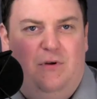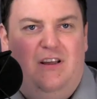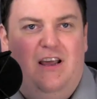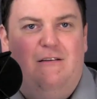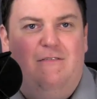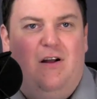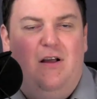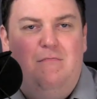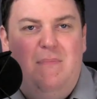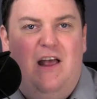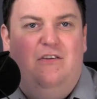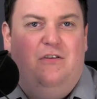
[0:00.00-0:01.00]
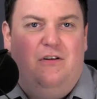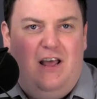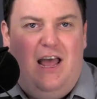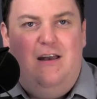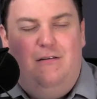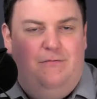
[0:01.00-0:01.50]
We take a very measured
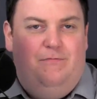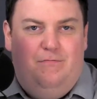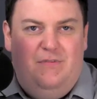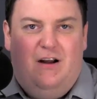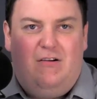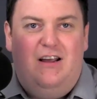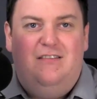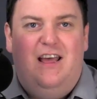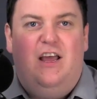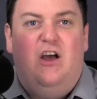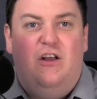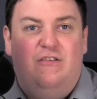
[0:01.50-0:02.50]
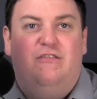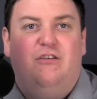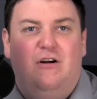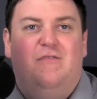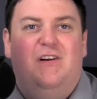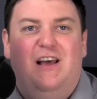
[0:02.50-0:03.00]
and, dare I say,
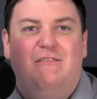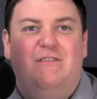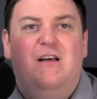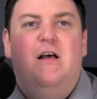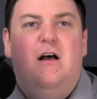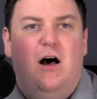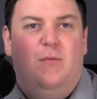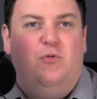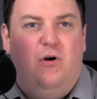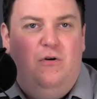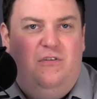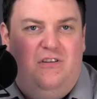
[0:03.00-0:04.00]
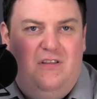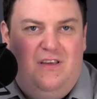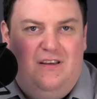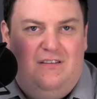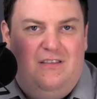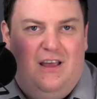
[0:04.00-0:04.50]
conservative approach to
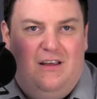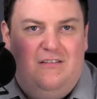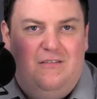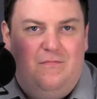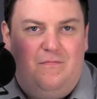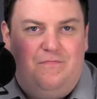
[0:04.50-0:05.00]
these things.